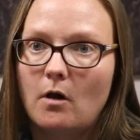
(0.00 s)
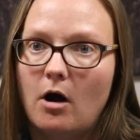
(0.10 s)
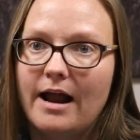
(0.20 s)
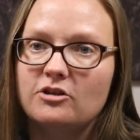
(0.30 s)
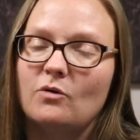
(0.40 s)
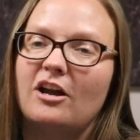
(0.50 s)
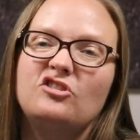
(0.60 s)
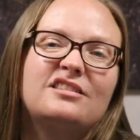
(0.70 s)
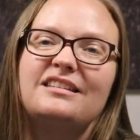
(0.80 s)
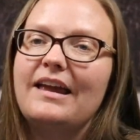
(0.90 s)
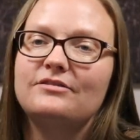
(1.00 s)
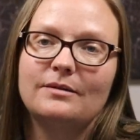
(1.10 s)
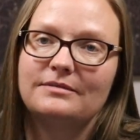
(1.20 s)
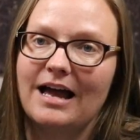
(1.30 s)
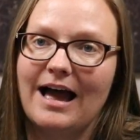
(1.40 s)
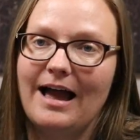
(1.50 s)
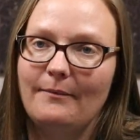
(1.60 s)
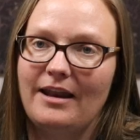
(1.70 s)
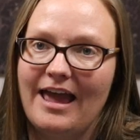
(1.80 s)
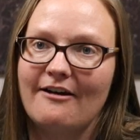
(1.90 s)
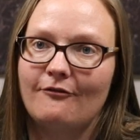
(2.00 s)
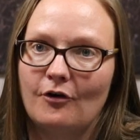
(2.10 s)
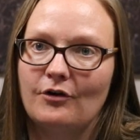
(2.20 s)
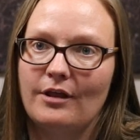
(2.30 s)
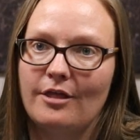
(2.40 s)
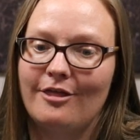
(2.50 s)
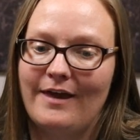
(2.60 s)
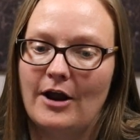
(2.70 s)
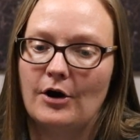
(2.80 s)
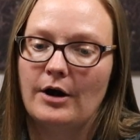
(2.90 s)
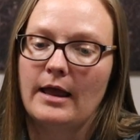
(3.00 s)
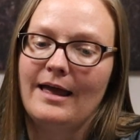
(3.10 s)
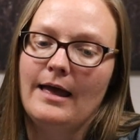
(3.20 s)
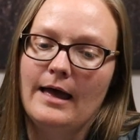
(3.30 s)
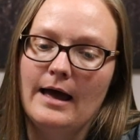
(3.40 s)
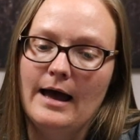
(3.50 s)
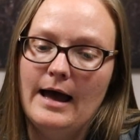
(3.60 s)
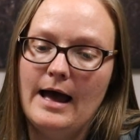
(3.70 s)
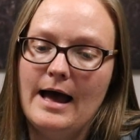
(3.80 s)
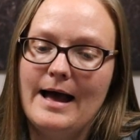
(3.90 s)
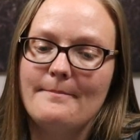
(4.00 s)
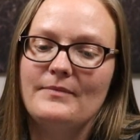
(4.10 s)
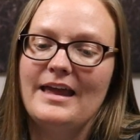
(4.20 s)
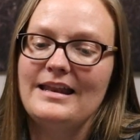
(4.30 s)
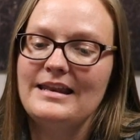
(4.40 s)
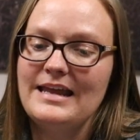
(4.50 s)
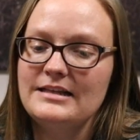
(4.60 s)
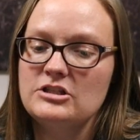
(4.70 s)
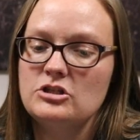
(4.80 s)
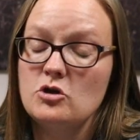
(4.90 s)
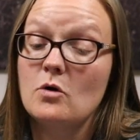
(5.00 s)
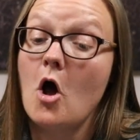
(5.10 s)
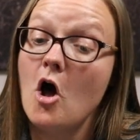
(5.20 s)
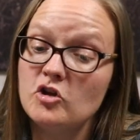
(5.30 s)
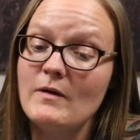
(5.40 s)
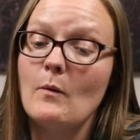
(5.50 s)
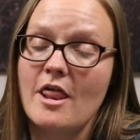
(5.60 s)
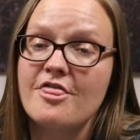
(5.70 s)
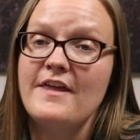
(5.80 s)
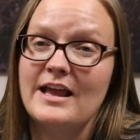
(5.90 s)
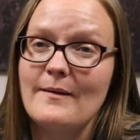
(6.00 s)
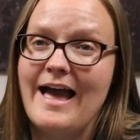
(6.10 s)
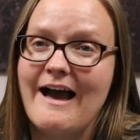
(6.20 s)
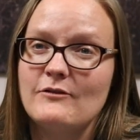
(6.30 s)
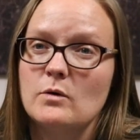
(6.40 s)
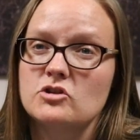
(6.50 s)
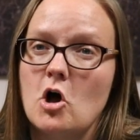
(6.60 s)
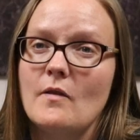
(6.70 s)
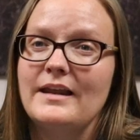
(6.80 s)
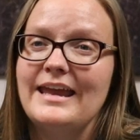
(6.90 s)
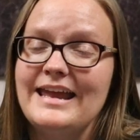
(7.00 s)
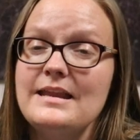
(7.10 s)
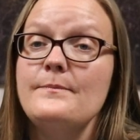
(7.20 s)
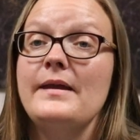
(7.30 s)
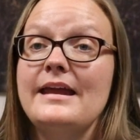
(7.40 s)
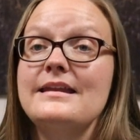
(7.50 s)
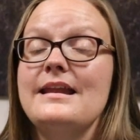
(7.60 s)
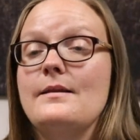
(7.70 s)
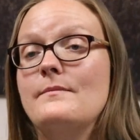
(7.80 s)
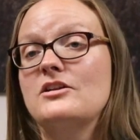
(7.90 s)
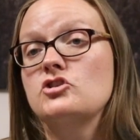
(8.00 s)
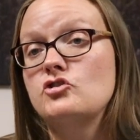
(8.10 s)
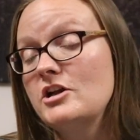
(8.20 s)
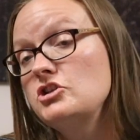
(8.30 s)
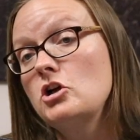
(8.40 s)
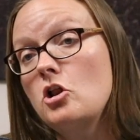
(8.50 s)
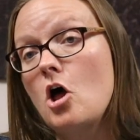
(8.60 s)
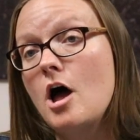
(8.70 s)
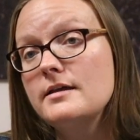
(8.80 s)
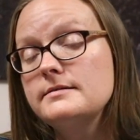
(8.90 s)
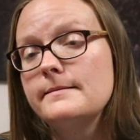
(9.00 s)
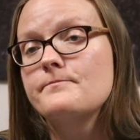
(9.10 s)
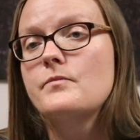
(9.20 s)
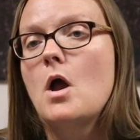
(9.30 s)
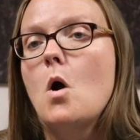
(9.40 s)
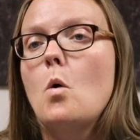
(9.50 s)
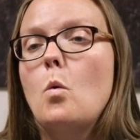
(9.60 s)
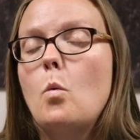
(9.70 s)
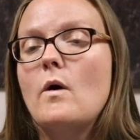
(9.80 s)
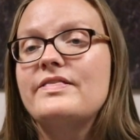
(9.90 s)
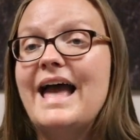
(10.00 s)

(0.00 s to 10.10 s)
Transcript: right? So it can just save some time and effort there. Um, it needs, you also may want to think about having what's called an independent administration clause. What